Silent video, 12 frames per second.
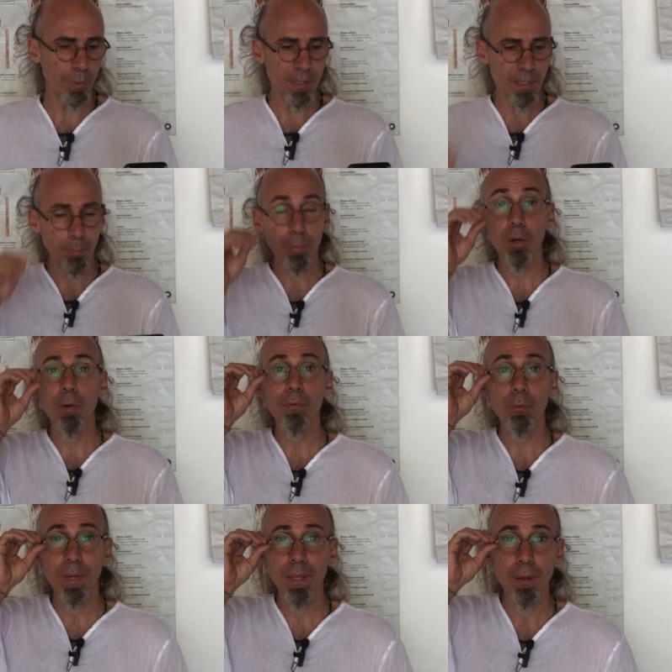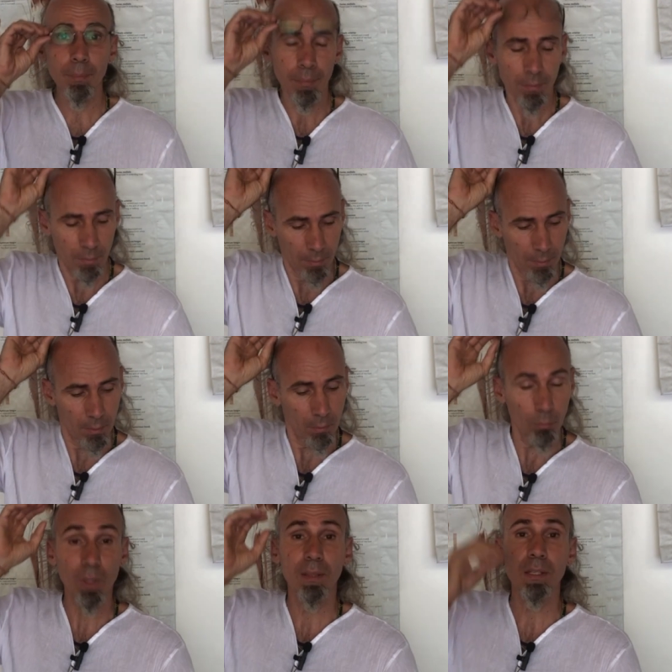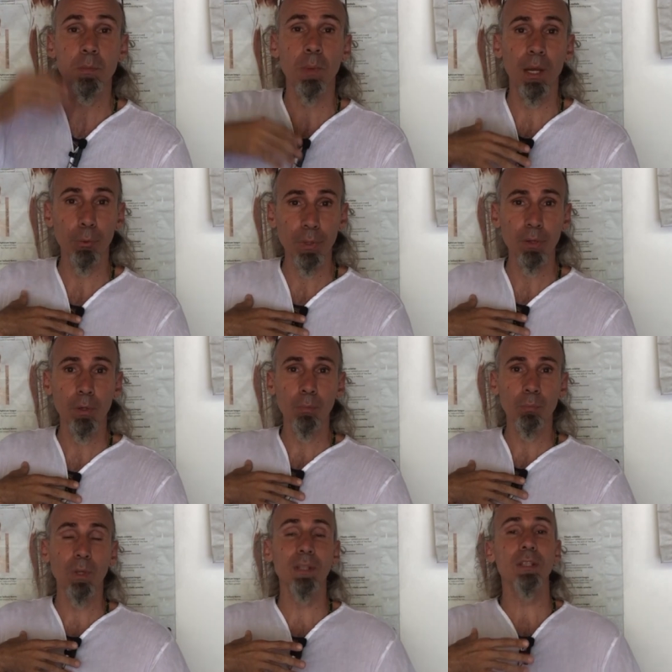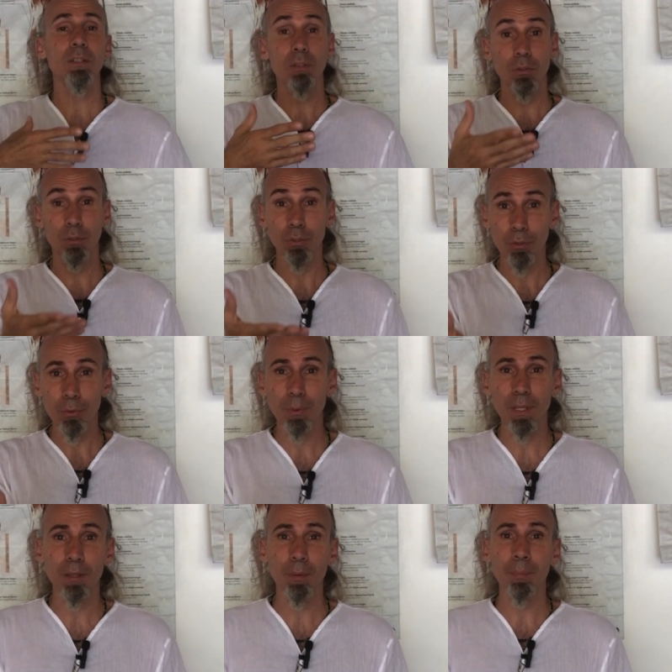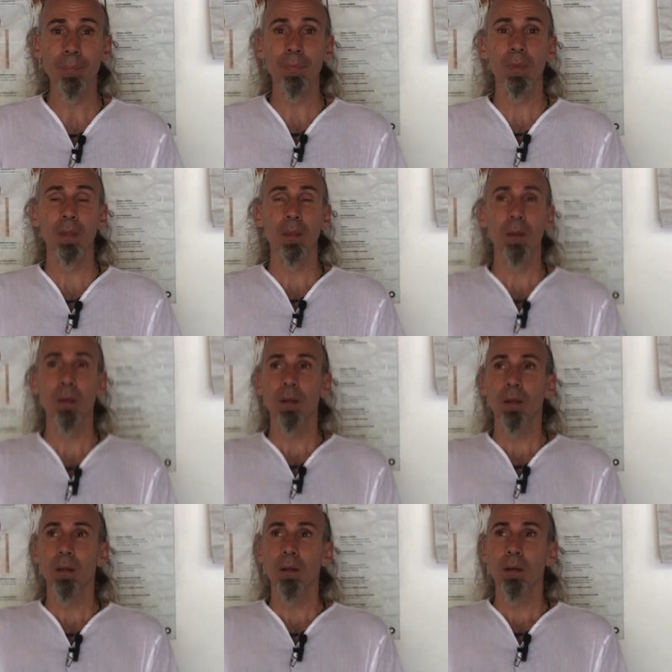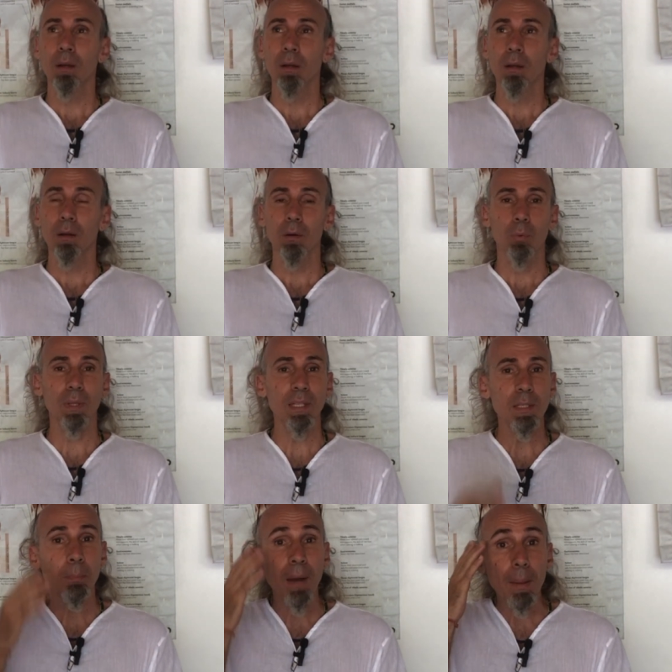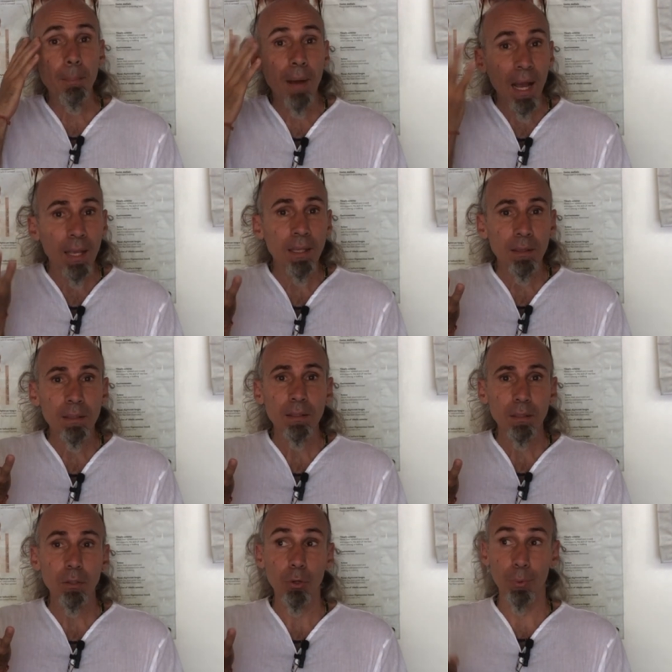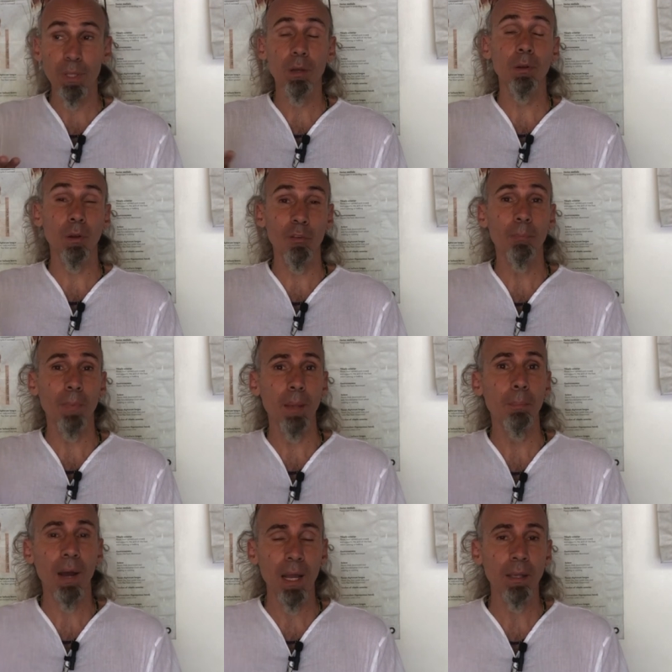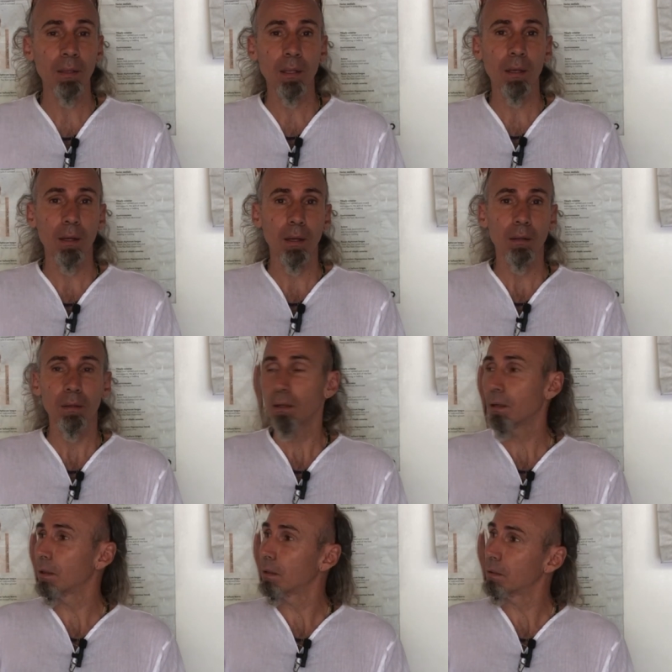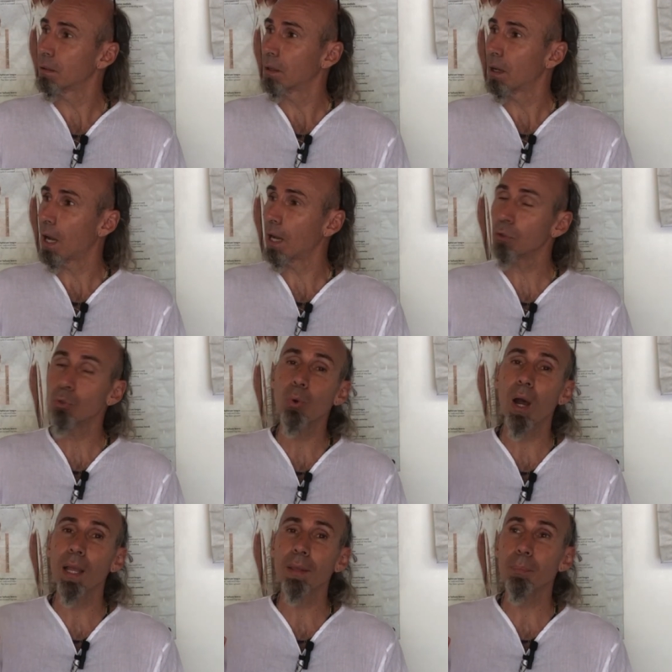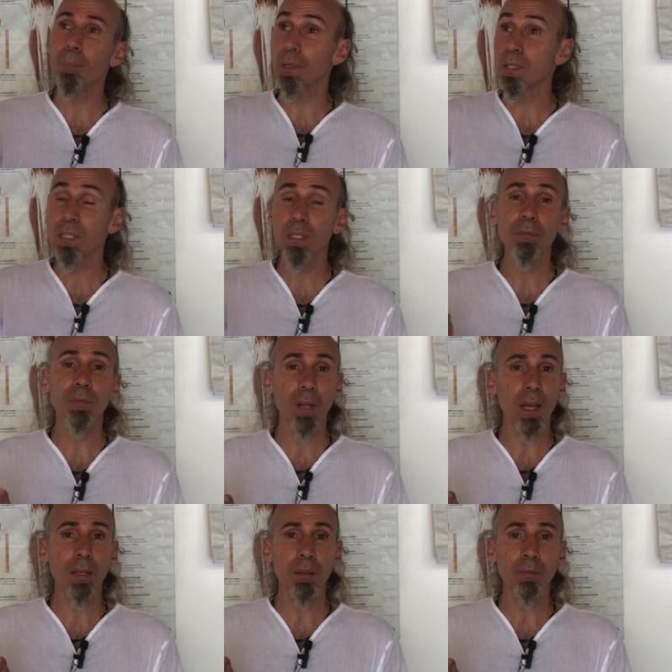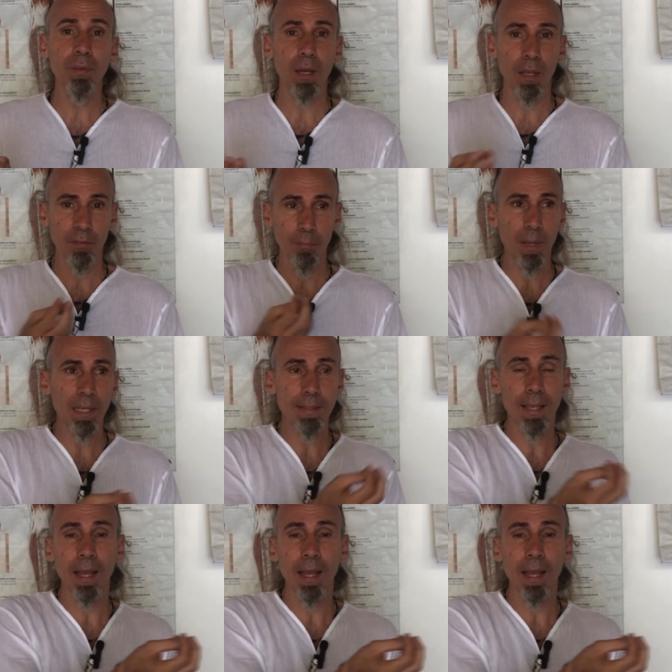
the principle of rhythm. What is my rhythm? What is your rhythm? What is my mind, the rhythm of my mind? How do I perceive life? I have my